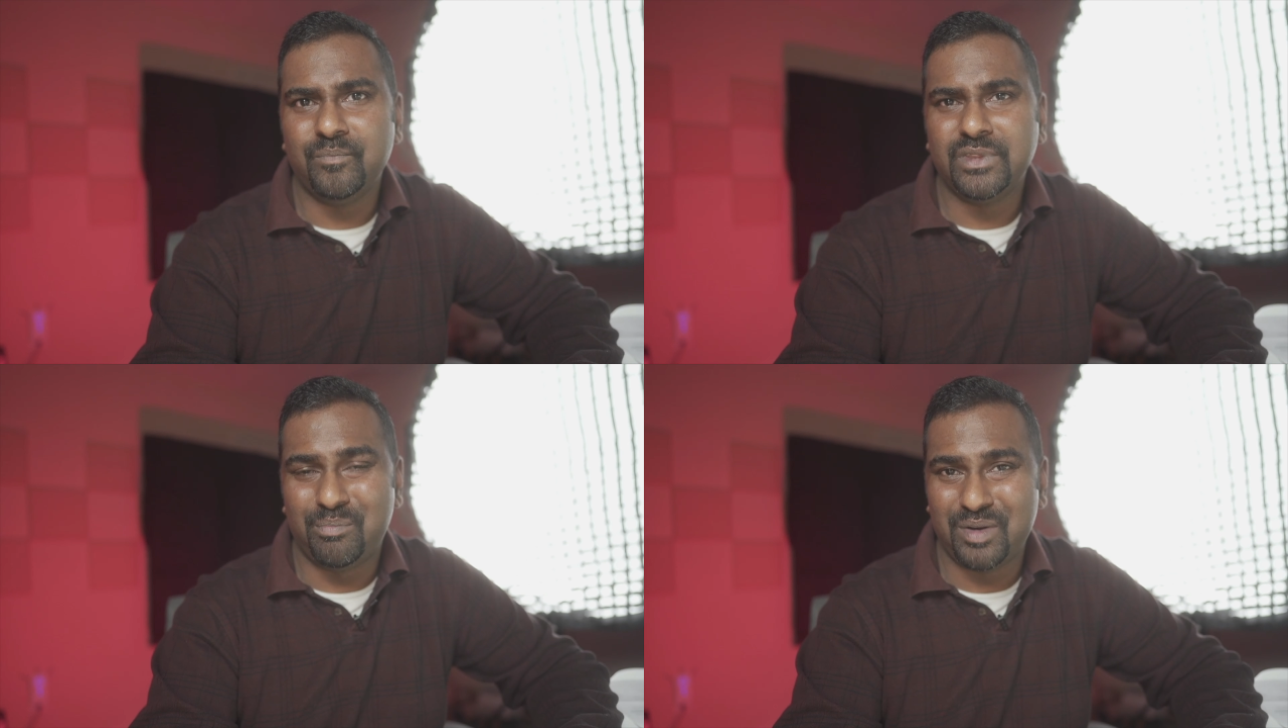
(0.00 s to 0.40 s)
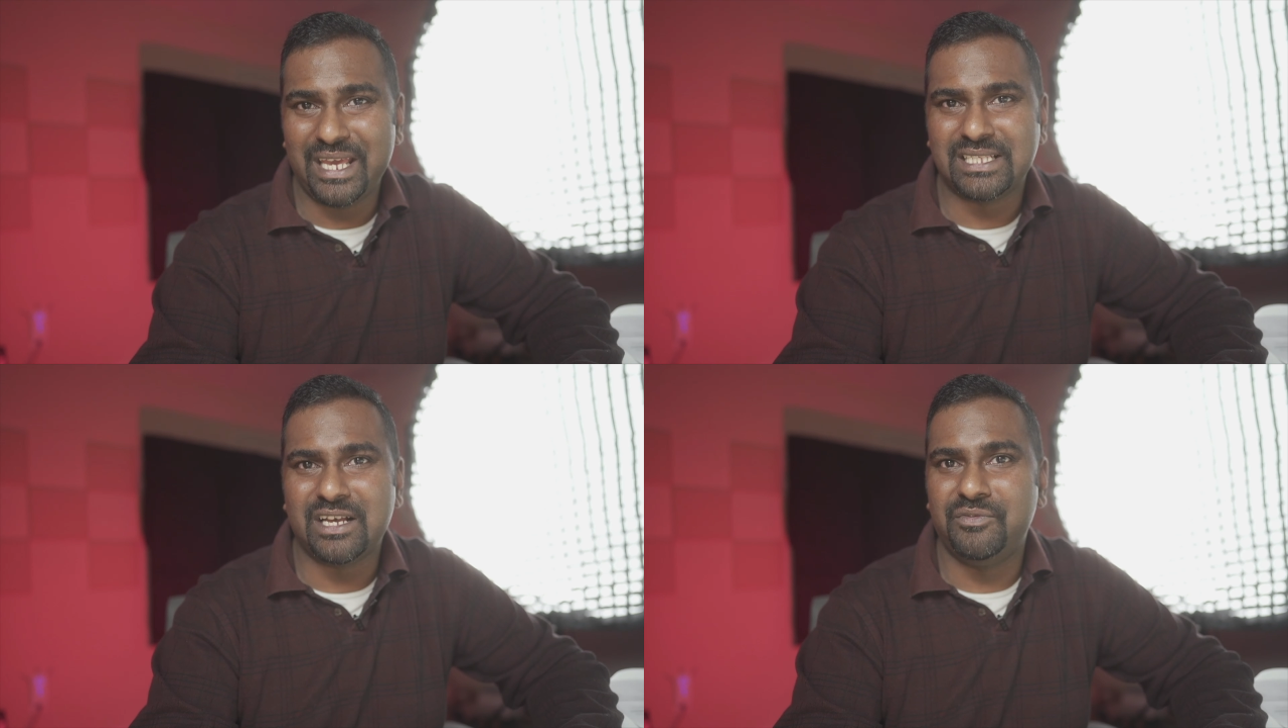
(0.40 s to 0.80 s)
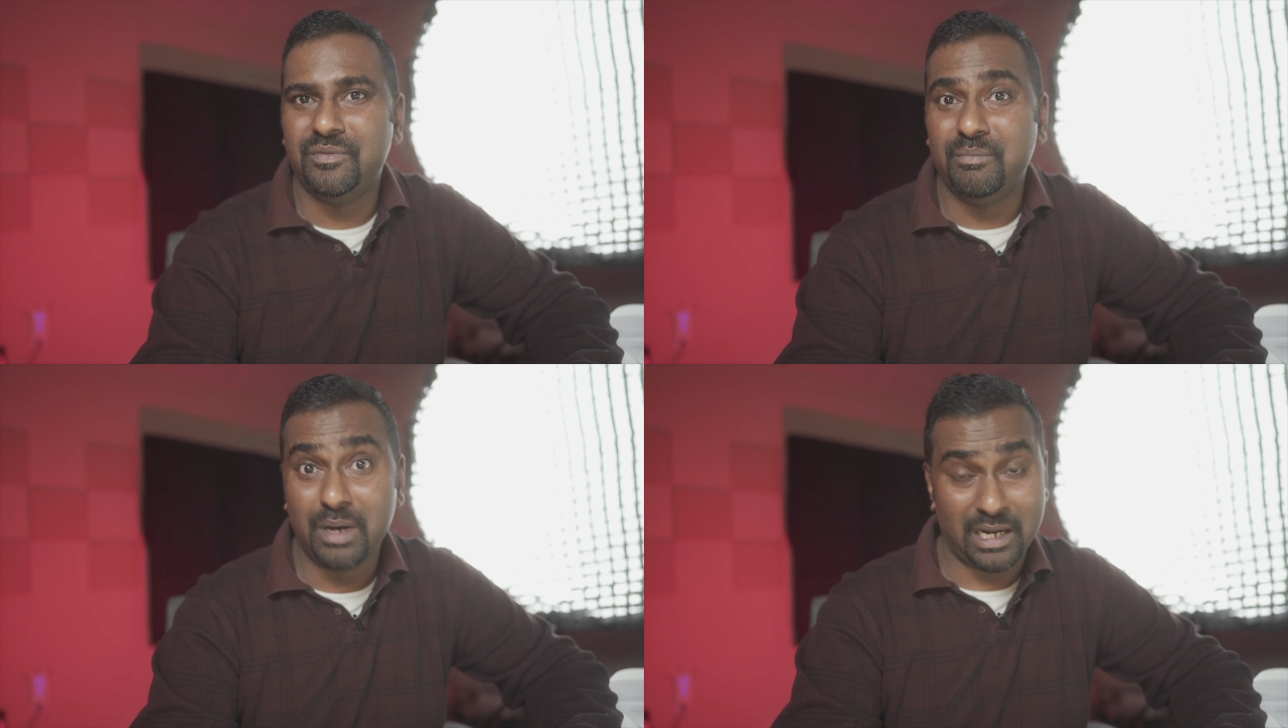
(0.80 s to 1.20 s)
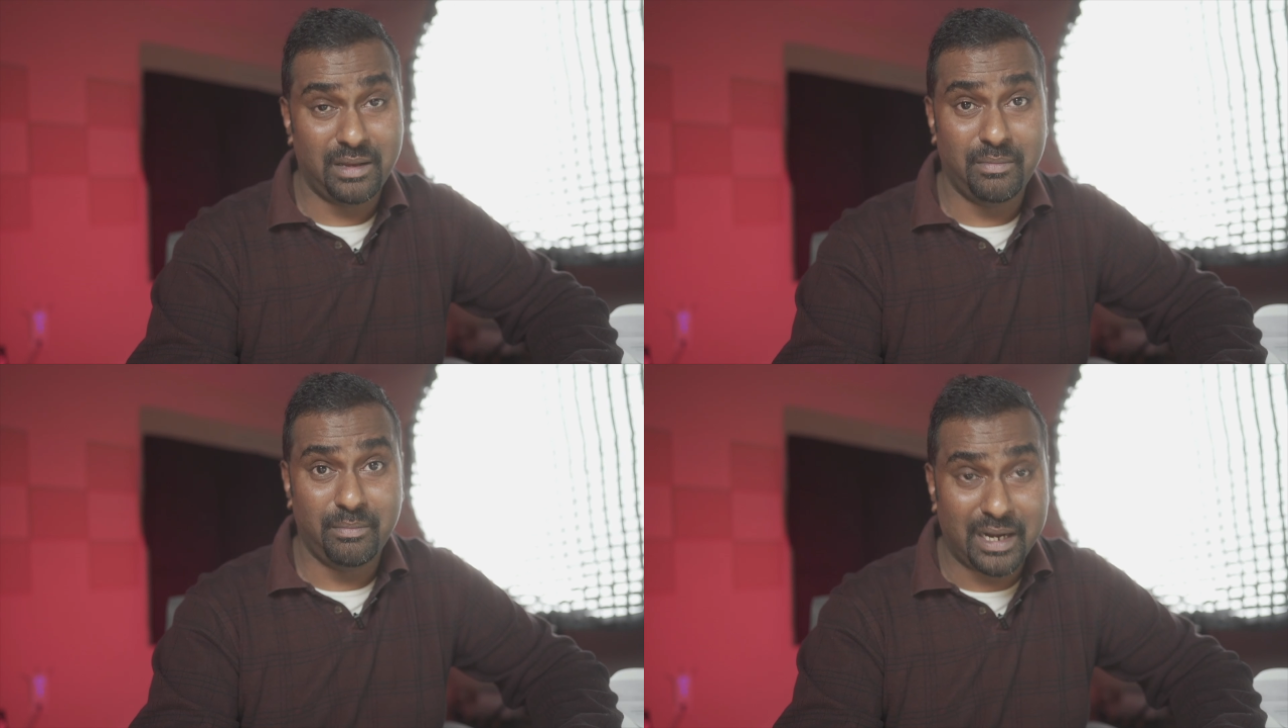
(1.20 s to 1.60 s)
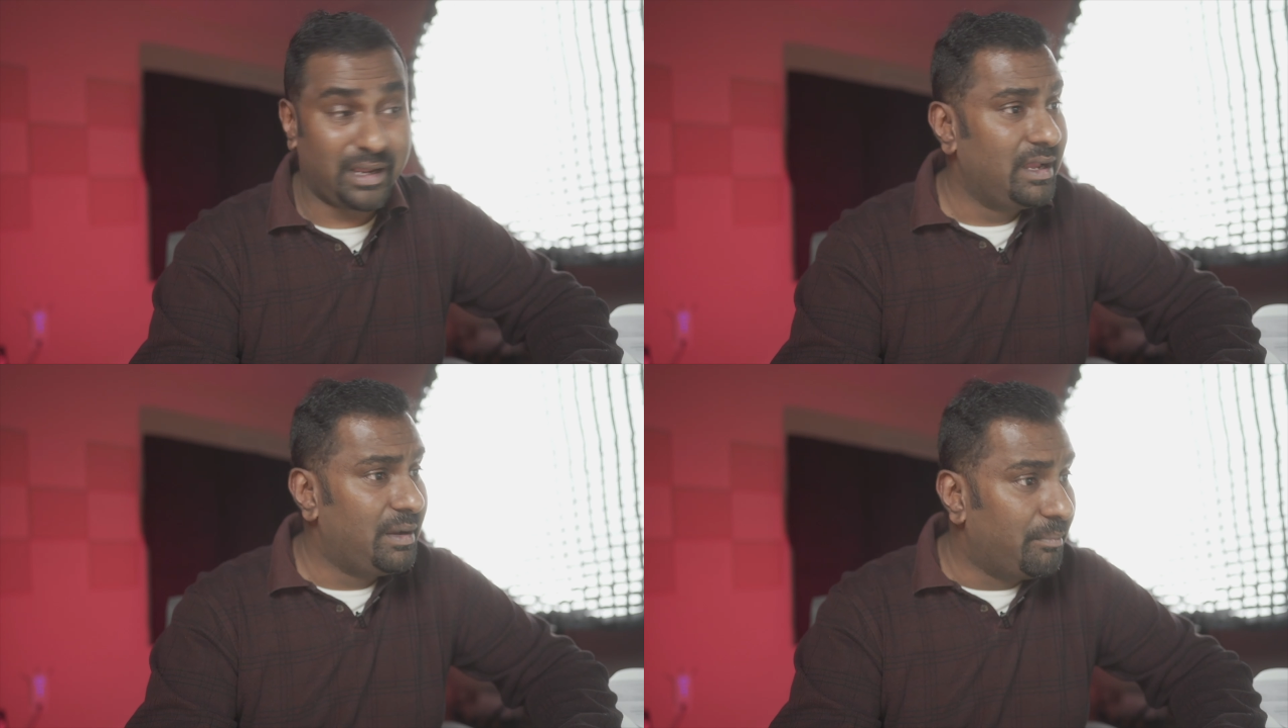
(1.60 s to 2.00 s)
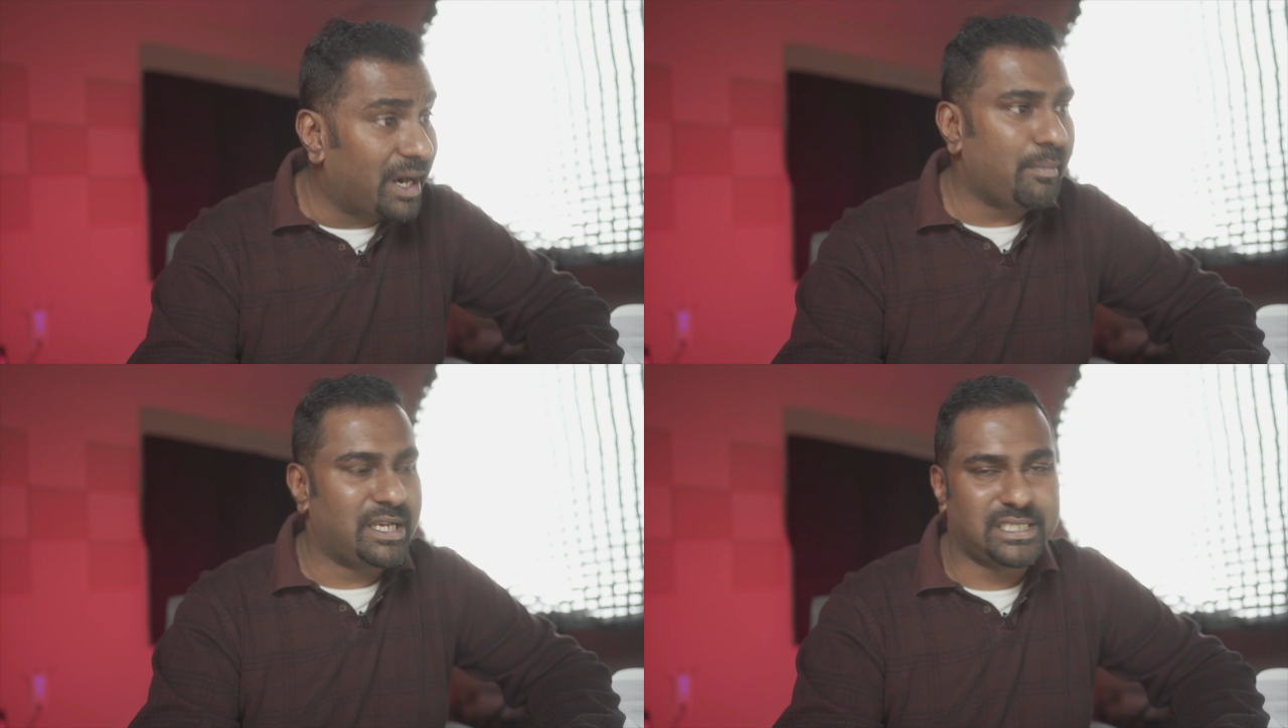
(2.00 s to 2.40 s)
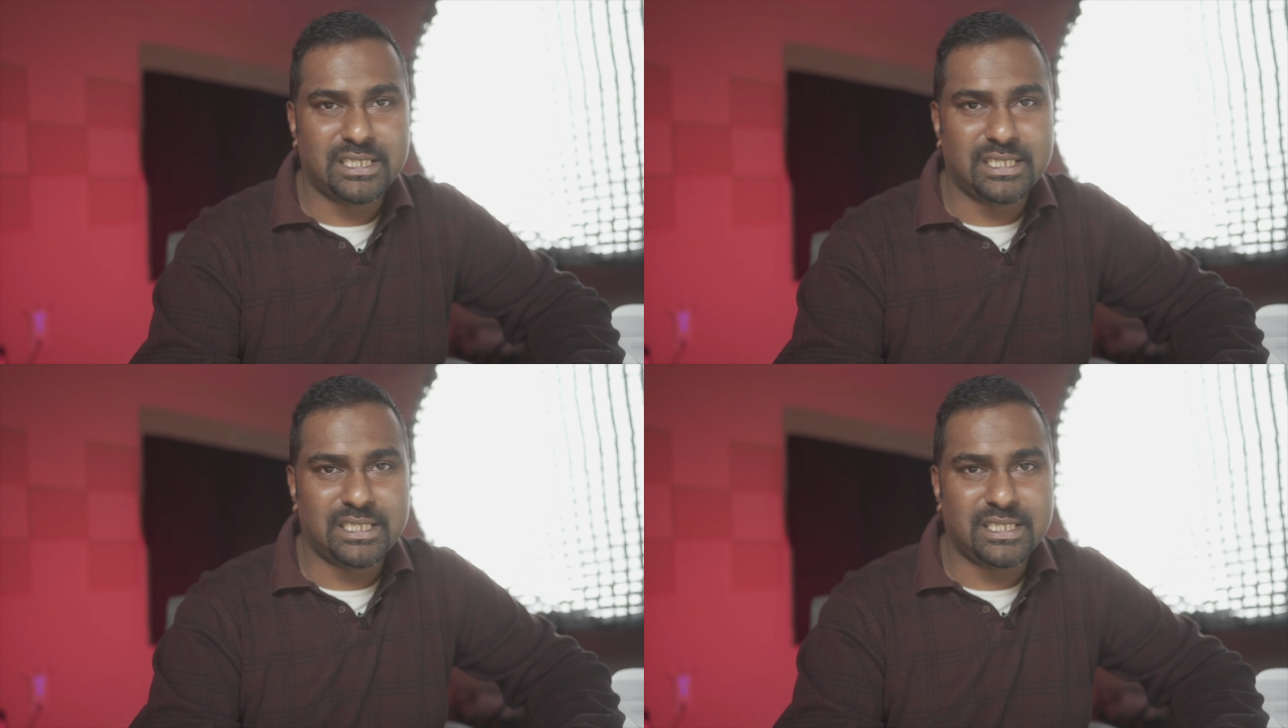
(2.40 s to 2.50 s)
the place of Bar- Bar- Barabbas.